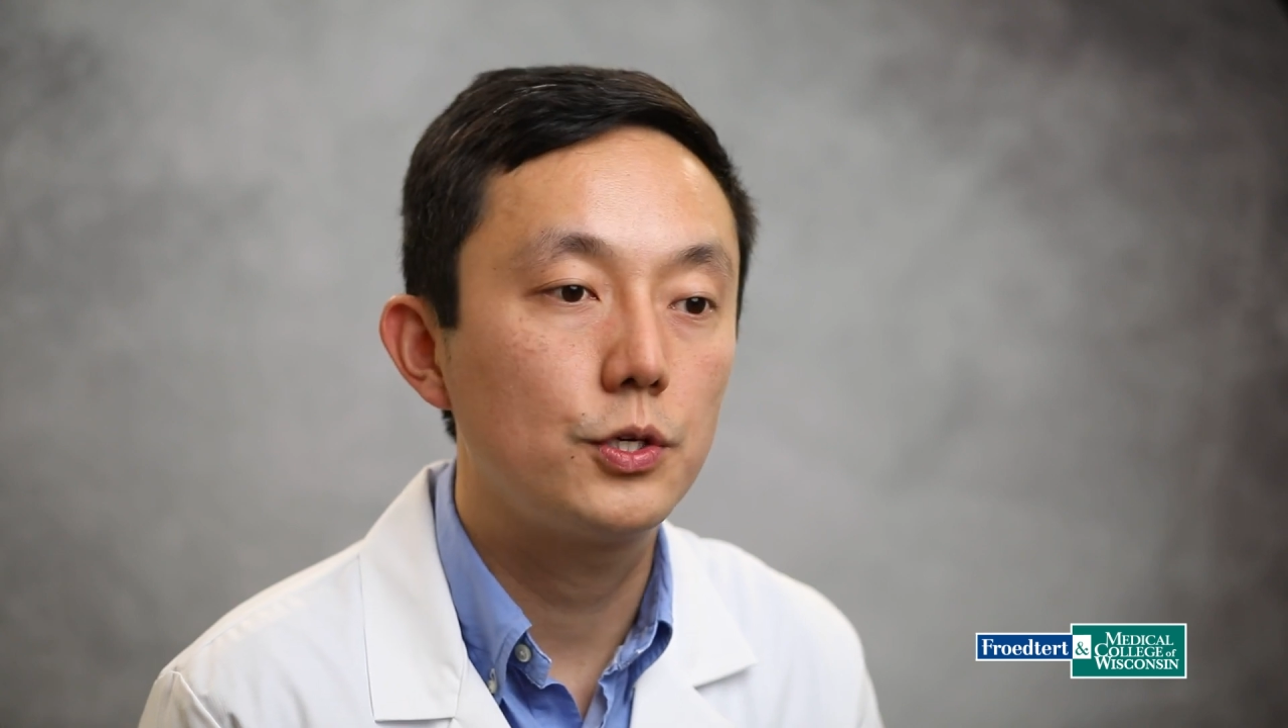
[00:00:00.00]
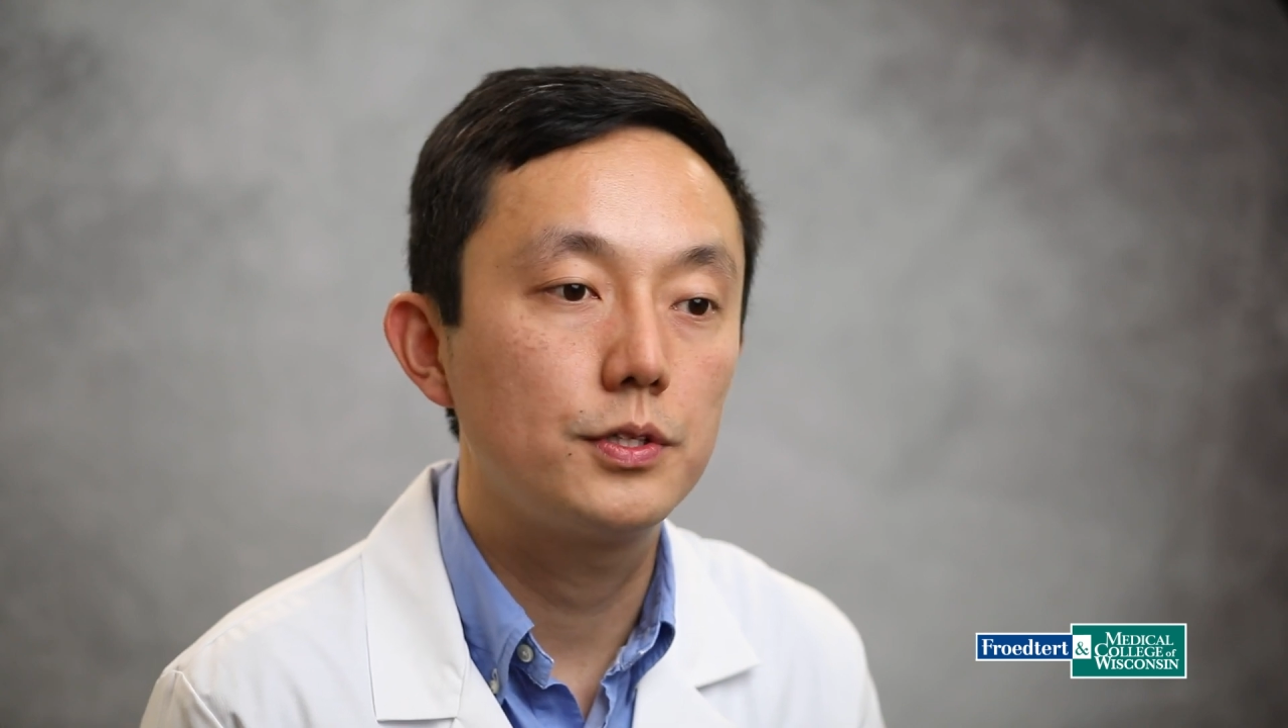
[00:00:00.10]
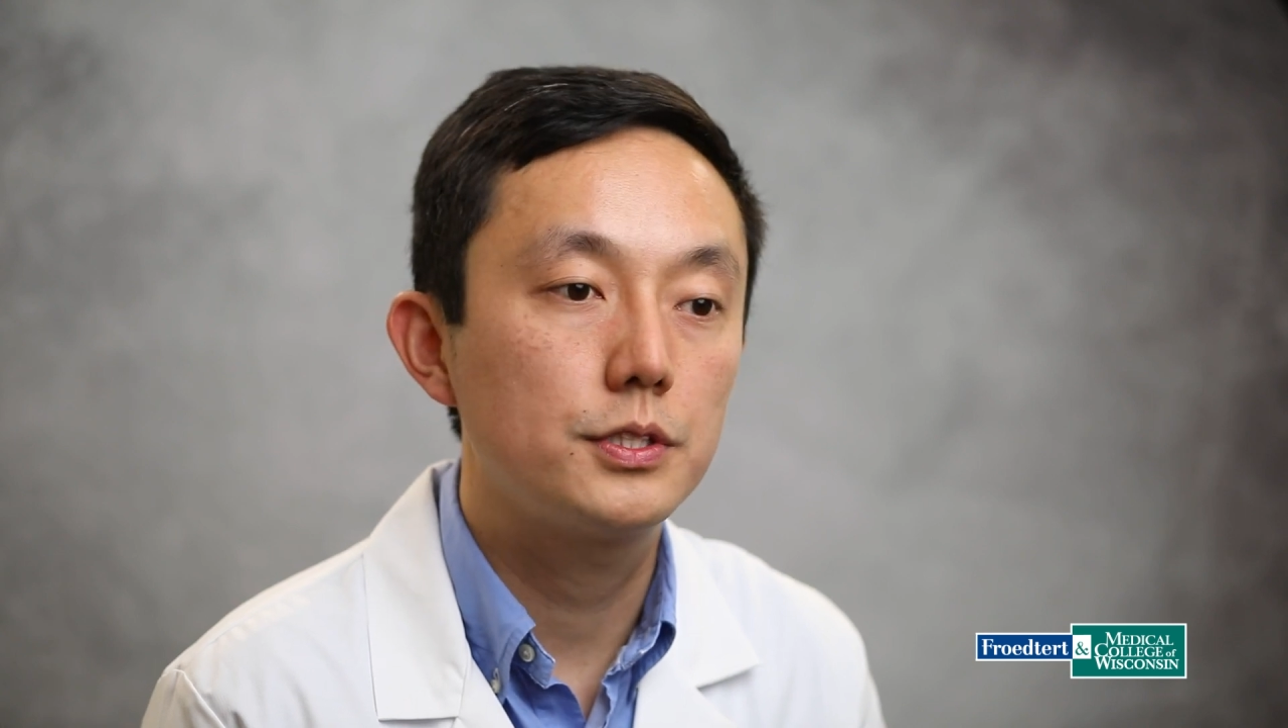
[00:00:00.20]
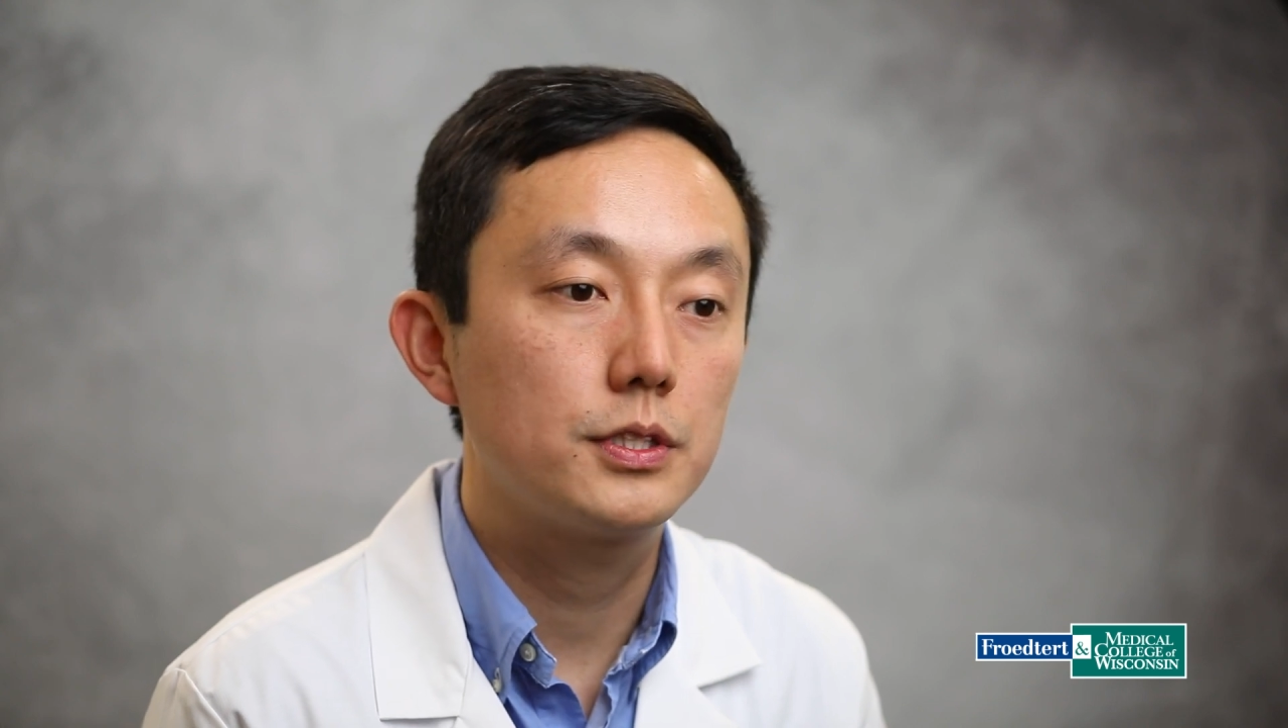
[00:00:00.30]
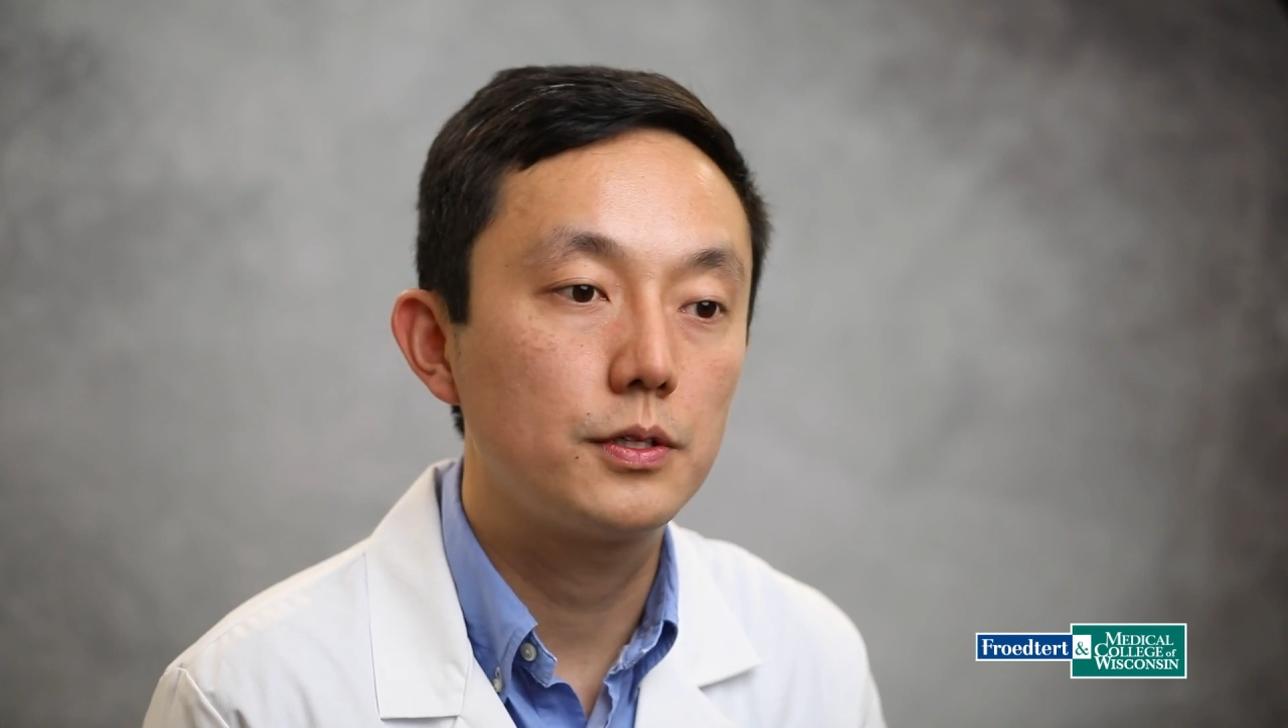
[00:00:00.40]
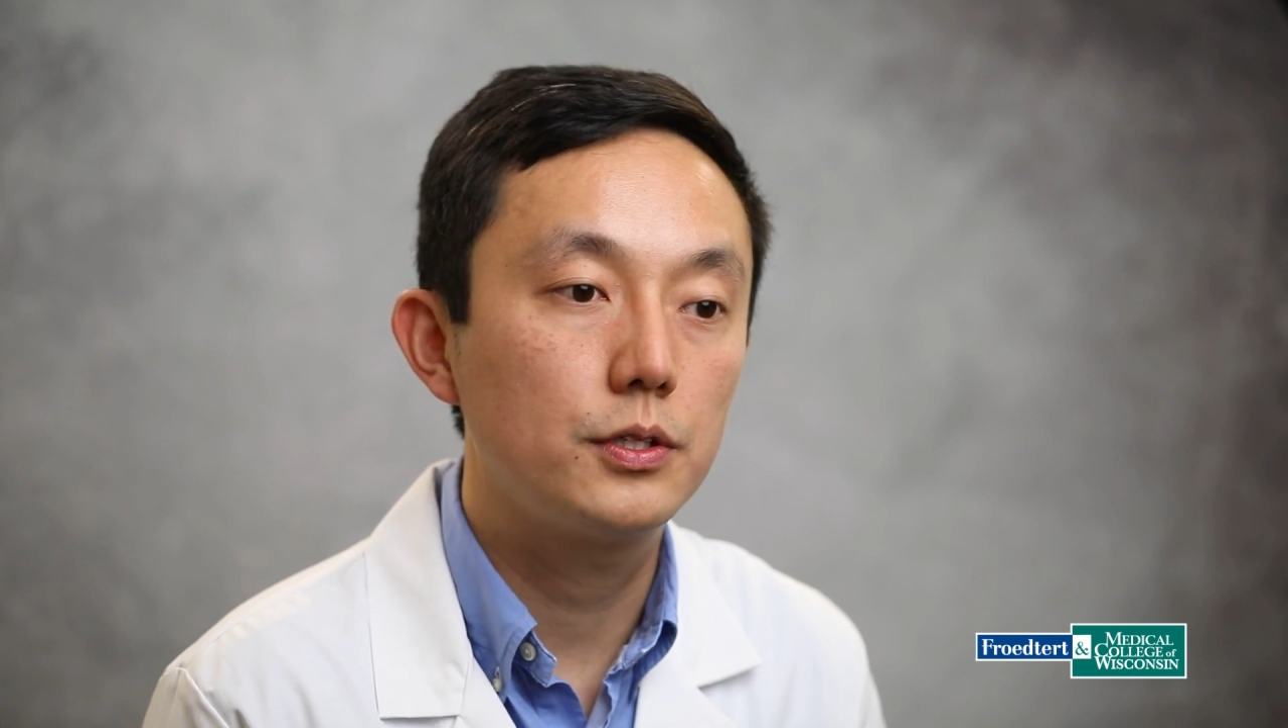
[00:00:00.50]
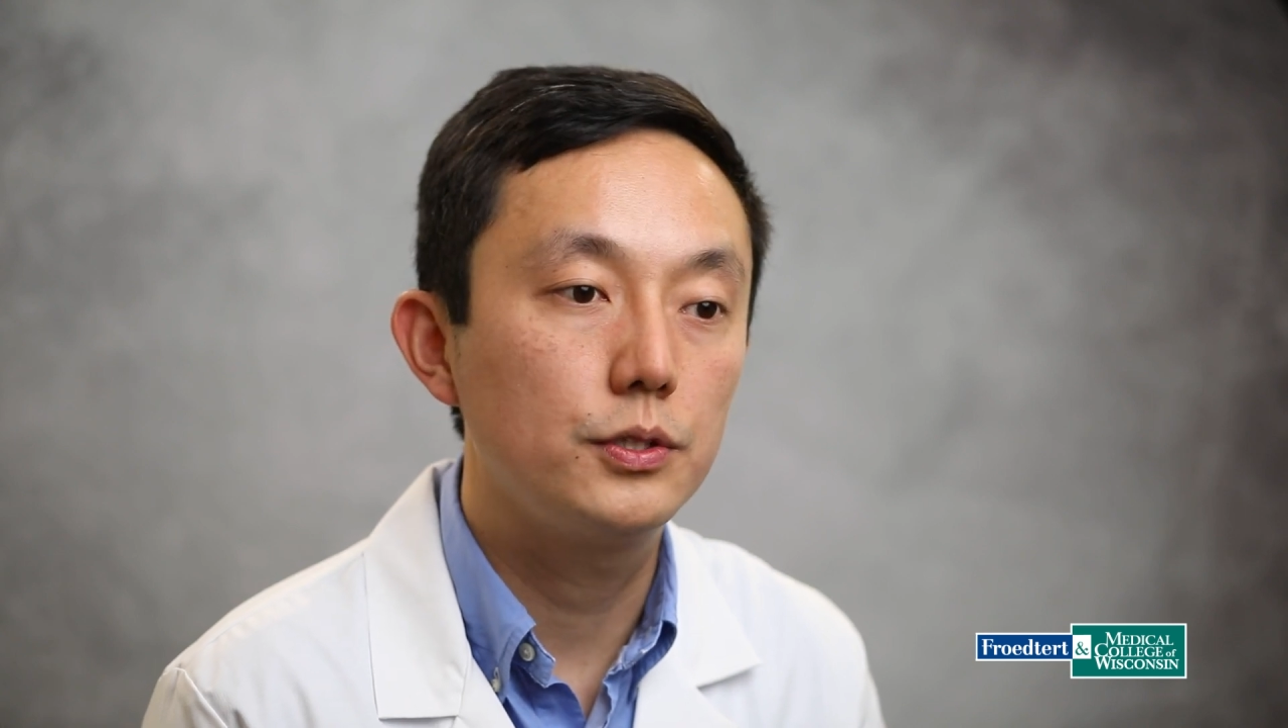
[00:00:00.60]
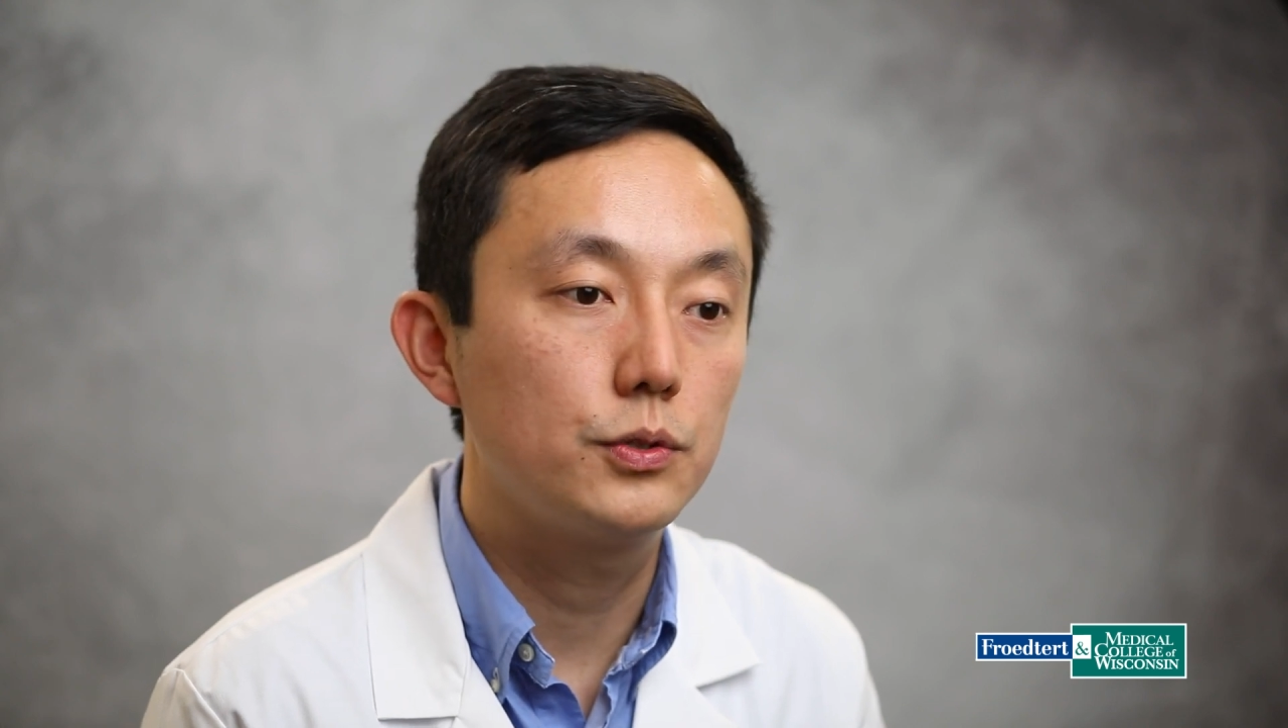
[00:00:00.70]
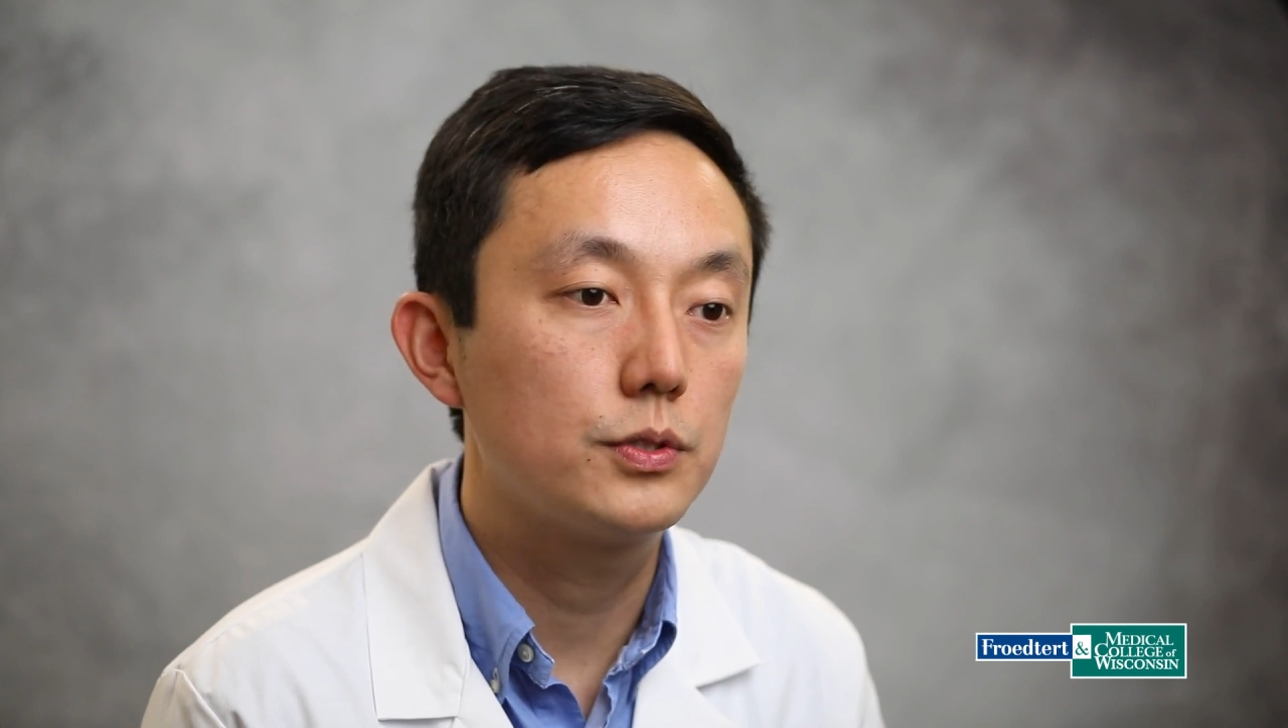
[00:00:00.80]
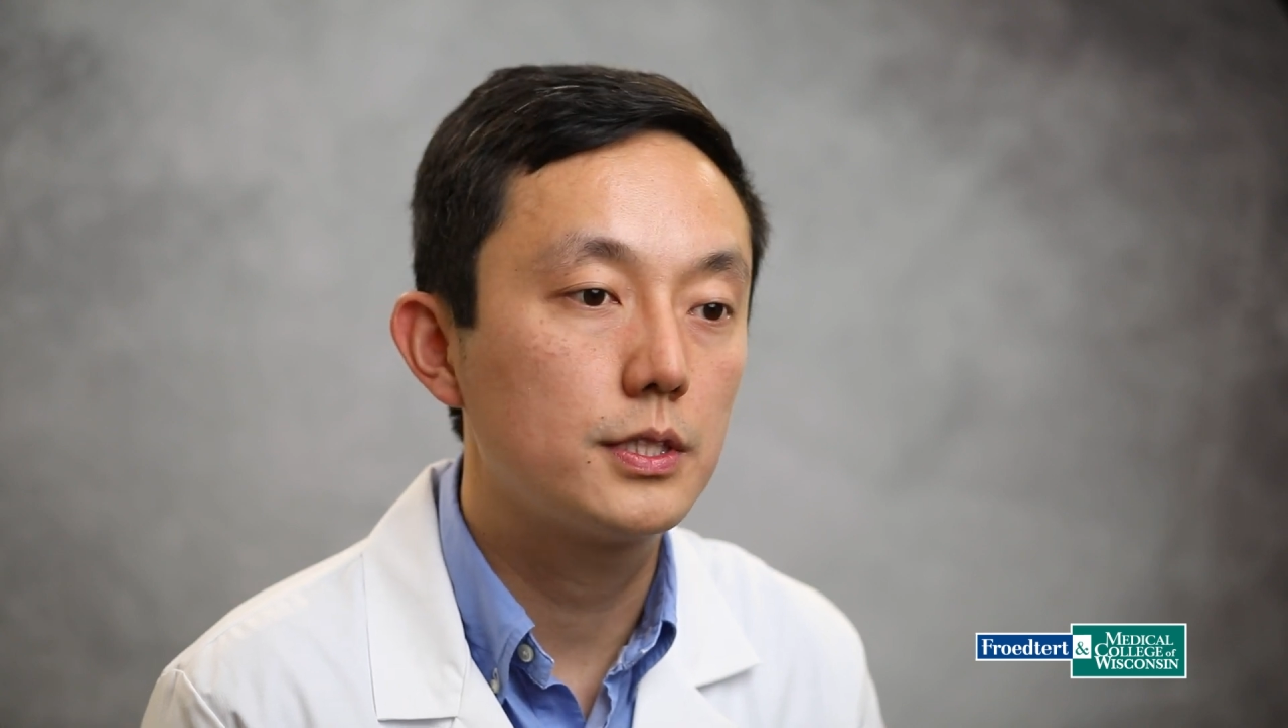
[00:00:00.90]
so this
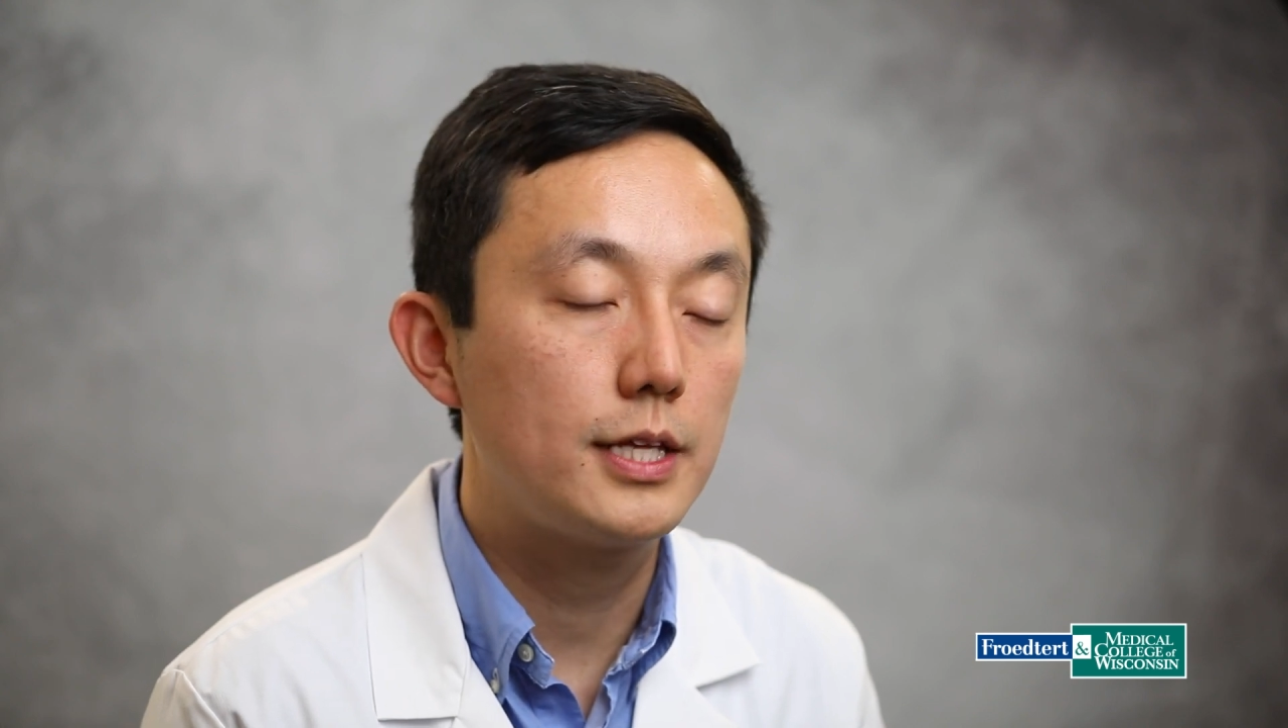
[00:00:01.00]
includes